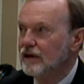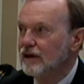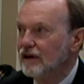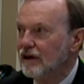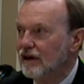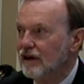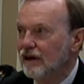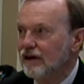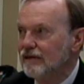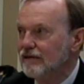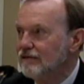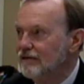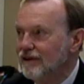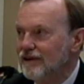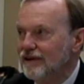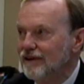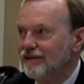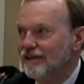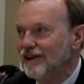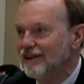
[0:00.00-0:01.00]

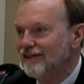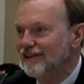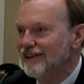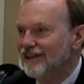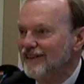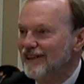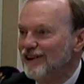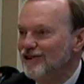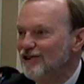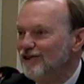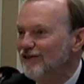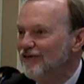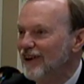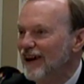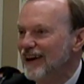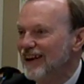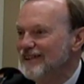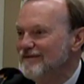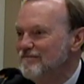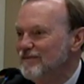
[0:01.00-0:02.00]
Then you
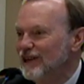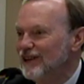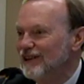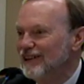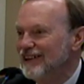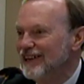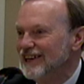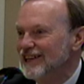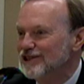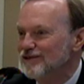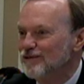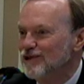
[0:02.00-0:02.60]
find buildings